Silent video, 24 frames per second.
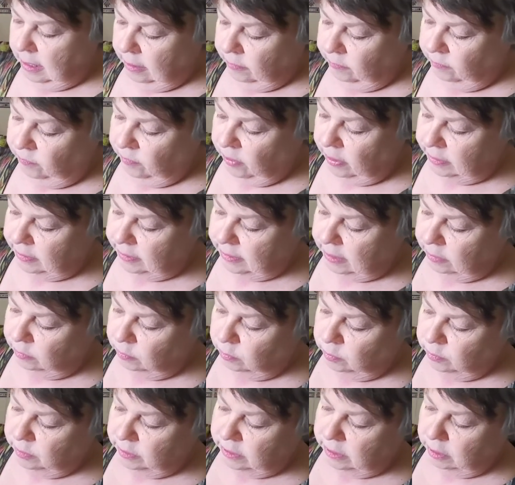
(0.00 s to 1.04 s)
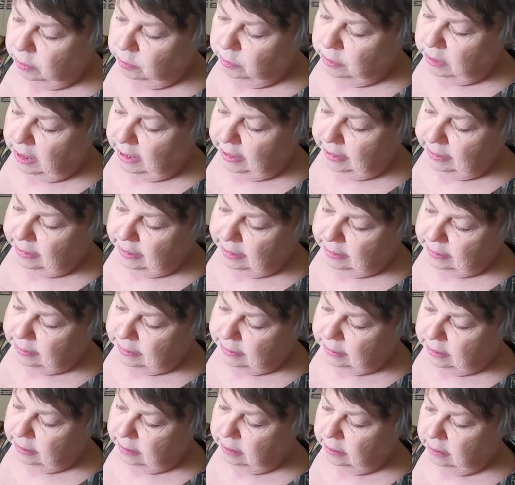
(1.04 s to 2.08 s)
In France they're all sold like
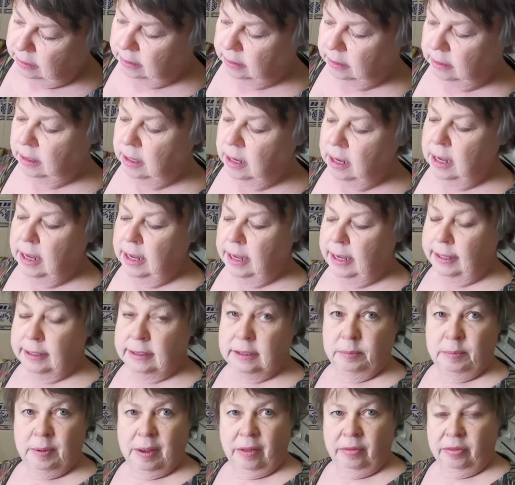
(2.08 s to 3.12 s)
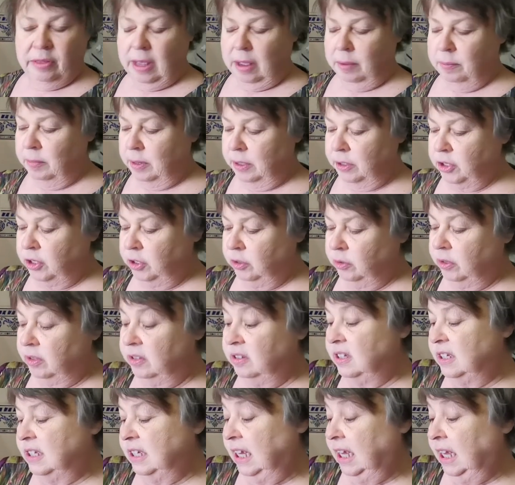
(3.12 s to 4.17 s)
this. It's about that much, you can
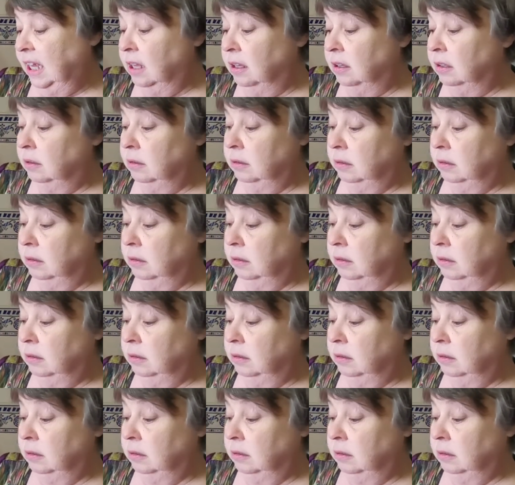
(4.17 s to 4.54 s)
see.